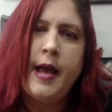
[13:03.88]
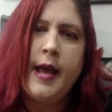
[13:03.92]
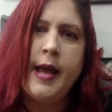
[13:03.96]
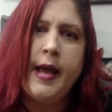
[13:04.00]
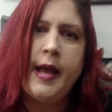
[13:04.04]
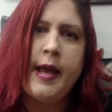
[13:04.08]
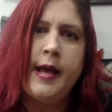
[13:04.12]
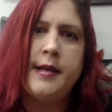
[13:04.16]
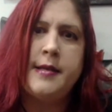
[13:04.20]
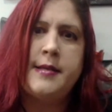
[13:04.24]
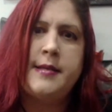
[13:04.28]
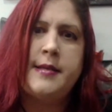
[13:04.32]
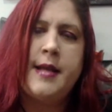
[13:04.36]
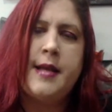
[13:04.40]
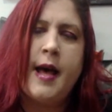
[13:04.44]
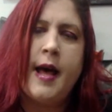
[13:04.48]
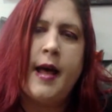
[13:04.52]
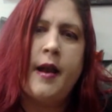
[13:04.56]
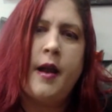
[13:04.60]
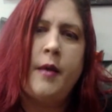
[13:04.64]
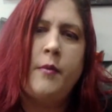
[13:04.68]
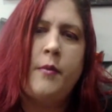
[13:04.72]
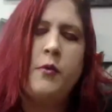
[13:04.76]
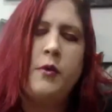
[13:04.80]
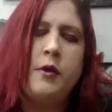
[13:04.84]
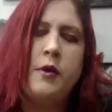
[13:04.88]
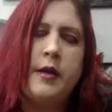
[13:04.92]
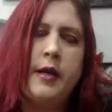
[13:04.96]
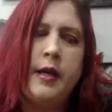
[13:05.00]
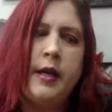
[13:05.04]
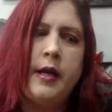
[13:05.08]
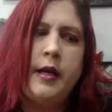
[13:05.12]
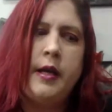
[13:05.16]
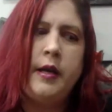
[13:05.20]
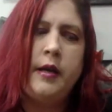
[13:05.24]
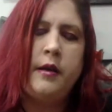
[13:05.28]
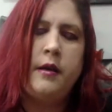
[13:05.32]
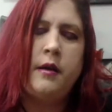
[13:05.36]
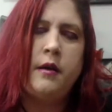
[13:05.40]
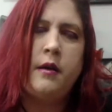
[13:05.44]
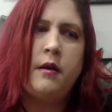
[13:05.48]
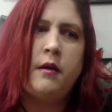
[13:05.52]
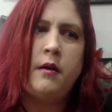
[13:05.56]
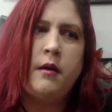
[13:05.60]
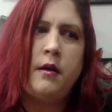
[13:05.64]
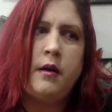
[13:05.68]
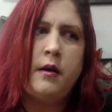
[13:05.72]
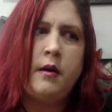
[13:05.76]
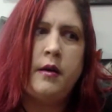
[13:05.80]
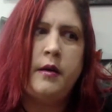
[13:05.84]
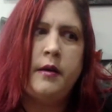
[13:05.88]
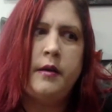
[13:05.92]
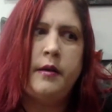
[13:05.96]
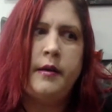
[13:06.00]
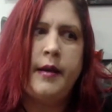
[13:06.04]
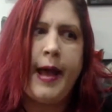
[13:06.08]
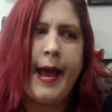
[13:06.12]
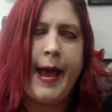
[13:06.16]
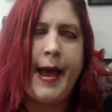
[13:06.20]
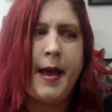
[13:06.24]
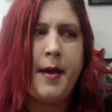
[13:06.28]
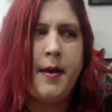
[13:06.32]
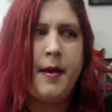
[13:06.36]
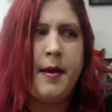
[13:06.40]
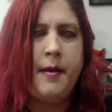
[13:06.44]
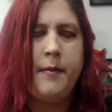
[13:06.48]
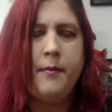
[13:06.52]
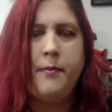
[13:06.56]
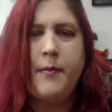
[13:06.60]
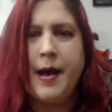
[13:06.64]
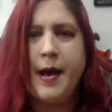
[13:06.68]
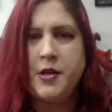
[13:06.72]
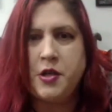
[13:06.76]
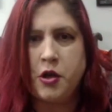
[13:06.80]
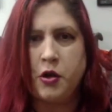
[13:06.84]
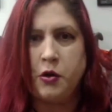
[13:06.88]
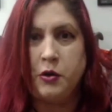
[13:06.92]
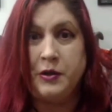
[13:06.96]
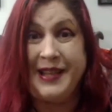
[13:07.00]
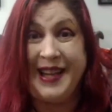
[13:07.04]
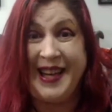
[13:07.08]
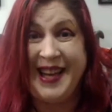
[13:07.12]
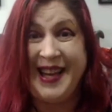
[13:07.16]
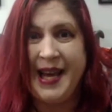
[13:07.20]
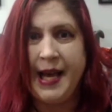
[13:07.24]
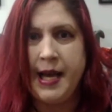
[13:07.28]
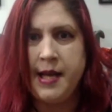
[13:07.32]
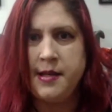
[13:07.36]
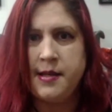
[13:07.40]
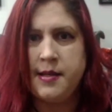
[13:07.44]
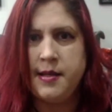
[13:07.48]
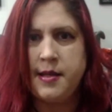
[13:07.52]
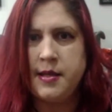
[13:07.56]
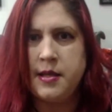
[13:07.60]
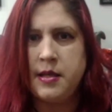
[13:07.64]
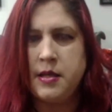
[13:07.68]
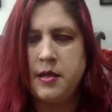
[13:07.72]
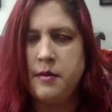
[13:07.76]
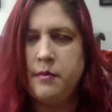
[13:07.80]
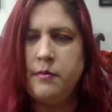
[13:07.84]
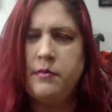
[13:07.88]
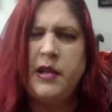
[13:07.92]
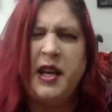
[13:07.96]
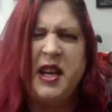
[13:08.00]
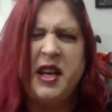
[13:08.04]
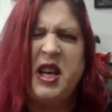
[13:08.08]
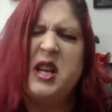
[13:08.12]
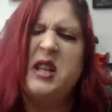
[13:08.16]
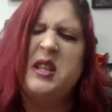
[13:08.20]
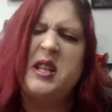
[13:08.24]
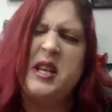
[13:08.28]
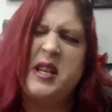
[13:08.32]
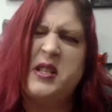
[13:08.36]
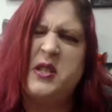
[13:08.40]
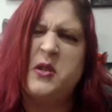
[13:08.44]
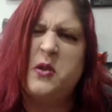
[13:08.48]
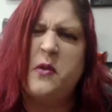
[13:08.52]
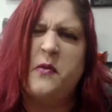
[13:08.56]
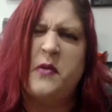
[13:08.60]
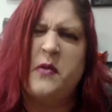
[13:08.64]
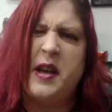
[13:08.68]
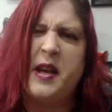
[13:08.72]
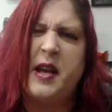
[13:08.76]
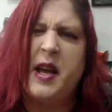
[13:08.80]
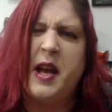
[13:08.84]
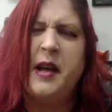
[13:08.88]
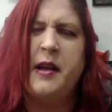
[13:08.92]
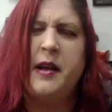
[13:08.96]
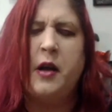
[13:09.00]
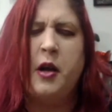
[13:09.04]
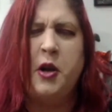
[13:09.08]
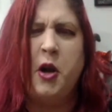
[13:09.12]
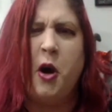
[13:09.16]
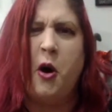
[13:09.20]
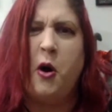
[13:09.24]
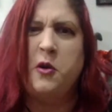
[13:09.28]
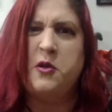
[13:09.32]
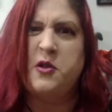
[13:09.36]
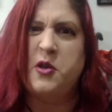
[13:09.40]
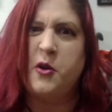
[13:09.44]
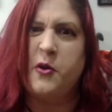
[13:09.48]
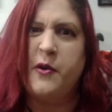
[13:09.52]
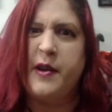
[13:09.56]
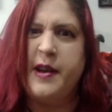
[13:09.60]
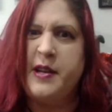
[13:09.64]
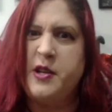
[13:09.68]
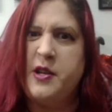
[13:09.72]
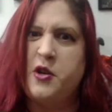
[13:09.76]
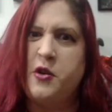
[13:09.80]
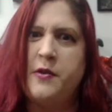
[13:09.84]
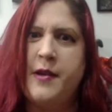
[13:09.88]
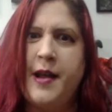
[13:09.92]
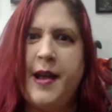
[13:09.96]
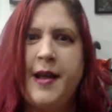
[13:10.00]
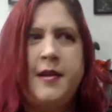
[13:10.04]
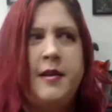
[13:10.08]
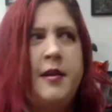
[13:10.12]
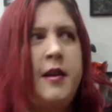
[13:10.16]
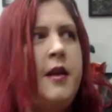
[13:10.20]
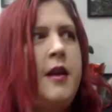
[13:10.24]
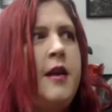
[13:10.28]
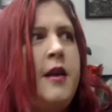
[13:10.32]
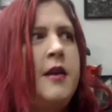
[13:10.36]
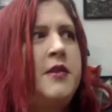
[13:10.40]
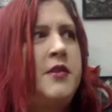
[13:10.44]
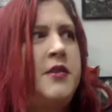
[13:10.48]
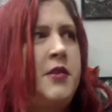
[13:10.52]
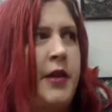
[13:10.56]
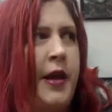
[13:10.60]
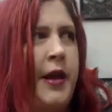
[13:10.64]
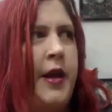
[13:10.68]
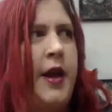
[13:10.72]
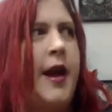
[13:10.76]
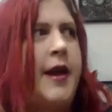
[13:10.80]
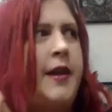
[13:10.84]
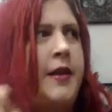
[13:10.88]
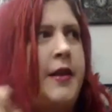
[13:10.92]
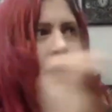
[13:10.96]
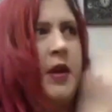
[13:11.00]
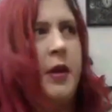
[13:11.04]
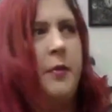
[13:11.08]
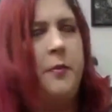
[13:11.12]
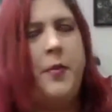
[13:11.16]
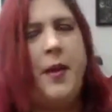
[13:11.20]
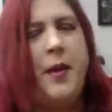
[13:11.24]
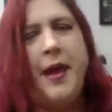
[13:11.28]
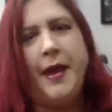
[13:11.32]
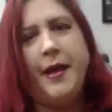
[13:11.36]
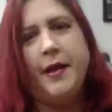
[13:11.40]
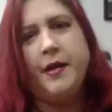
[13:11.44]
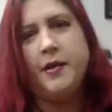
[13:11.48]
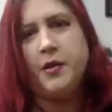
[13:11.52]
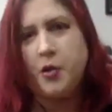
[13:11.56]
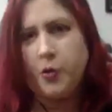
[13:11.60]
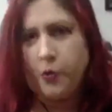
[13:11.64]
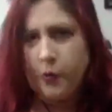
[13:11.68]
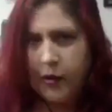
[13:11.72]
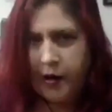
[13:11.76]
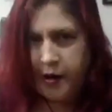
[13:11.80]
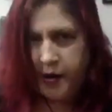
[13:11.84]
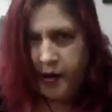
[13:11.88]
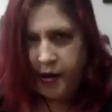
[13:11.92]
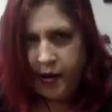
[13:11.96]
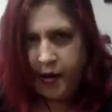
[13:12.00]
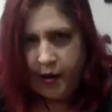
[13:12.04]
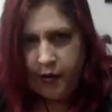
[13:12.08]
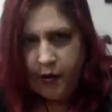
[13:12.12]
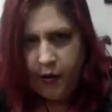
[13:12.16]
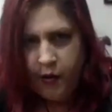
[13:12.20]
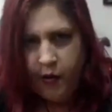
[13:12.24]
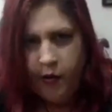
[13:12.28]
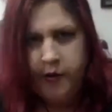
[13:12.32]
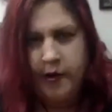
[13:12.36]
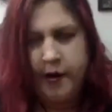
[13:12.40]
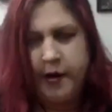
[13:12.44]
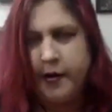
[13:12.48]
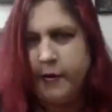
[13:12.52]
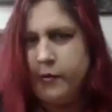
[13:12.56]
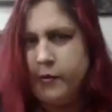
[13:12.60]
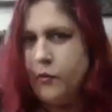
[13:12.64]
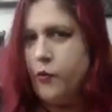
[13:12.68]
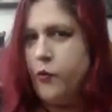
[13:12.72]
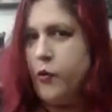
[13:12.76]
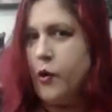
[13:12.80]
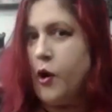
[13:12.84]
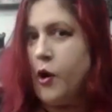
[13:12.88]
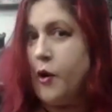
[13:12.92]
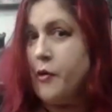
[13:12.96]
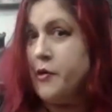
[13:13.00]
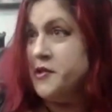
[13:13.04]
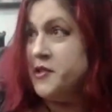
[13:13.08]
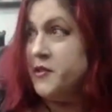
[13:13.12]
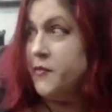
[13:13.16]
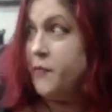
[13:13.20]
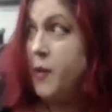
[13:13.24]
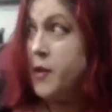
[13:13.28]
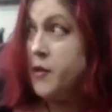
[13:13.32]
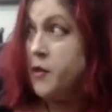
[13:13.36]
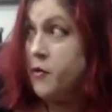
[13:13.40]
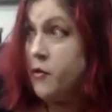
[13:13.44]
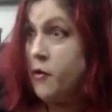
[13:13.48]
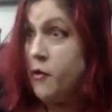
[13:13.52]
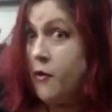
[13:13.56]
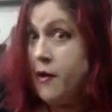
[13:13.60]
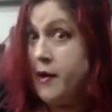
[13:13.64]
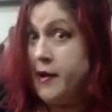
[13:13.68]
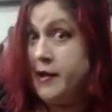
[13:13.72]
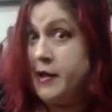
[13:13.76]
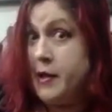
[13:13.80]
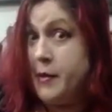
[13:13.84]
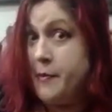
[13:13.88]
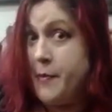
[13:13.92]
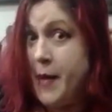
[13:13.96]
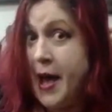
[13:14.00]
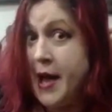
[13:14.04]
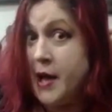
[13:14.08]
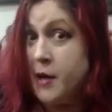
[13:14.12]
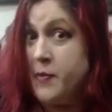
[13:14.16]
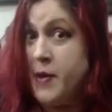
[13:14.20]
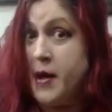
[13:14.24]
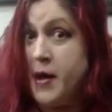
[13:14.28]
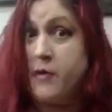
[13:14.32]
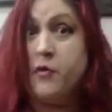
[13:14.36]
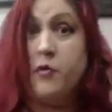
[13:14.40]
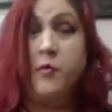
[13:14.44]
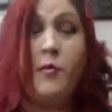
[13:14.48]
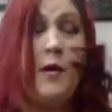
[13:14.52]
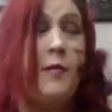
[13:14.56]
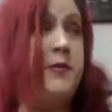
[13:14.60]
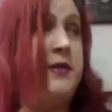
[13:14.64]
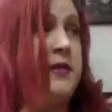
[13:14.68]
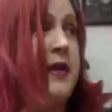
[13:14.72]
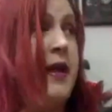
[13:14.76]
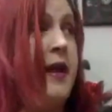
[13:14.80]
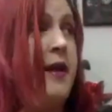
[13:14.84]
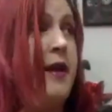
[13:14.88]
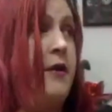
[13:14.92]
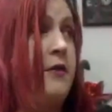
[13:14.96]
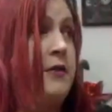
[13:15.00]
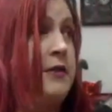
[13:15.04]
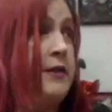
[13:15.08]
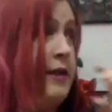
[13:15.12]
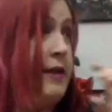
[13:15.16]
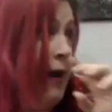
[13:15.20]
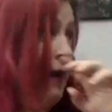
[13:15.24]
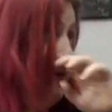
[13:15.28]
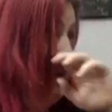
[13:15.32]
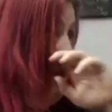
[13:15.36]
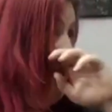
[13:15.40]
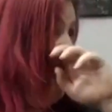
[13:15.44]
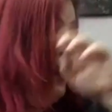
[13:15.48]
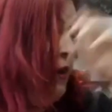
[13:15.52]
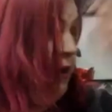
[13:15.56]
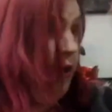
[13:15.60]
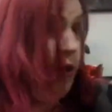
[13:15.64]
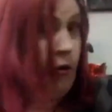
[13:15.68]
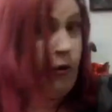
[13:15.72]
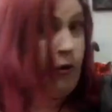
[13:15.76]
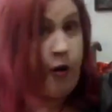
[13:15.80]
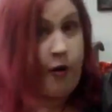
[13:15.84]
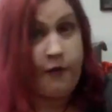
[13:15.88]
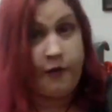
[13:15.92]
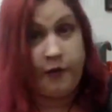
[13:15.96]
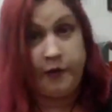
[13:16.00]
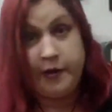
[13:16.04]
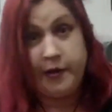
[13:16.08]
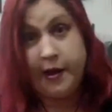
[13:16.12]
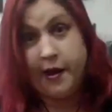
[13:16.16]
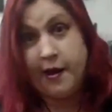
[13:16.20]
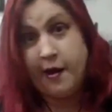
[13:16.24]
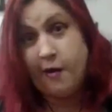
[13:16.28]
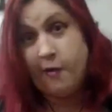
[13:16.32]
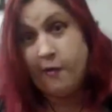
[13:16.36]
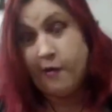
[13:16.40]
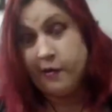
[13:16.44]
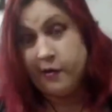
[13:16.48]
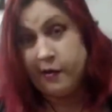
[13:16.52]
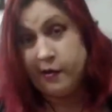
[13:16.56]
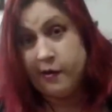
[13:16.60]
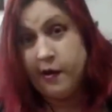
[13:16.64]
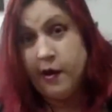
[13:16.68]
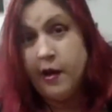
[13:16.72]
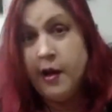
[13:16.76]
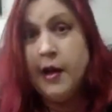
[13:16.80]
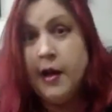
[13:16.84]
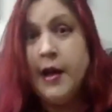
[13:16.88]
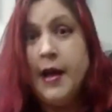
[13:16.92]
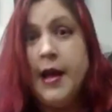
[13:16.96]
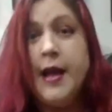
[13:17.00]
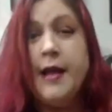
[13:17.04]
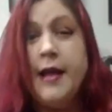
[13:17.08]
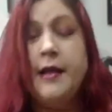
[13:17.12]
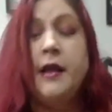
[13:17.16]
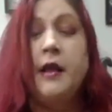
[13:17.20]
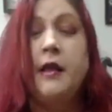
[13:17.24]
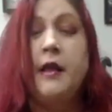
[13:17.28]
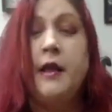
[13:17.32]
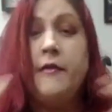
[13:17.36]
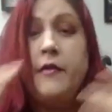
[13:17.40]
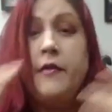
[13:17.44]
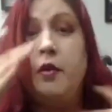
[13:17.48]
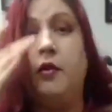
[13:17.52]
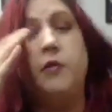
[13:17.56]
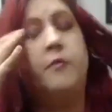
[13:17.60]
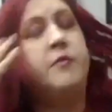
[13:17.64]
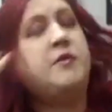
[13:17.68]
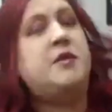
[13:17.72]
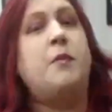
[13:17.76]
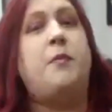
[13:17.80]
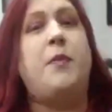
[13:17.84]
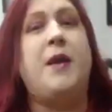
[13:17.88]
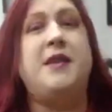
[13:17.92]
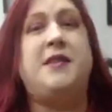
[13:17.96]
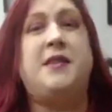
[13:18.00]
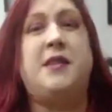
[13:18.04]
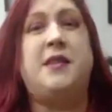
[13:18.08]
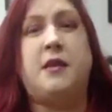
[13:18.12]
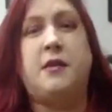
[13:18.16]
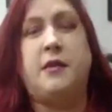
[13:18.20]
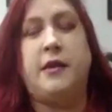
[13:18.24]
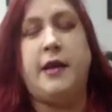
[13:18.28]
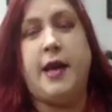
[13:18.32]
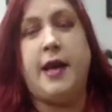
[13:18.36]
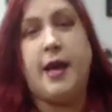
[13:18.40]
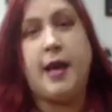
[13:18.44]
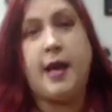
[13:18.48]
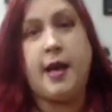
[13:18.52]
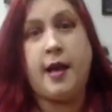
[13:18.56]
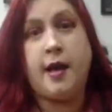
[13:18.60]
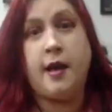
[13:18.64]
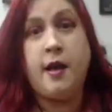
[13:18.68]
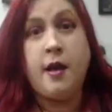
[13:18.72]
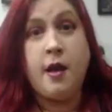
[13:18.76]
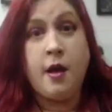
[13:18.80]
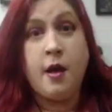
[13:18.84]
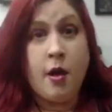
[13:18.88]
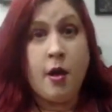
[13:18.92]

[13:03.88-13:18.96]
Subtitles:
is that I'm working on a magical linking system, like sort of like an altar internet, so they kind of can ping to one another regardless of whether they're in the back bedroom upstairs, down here, over there, and in the living room. So basically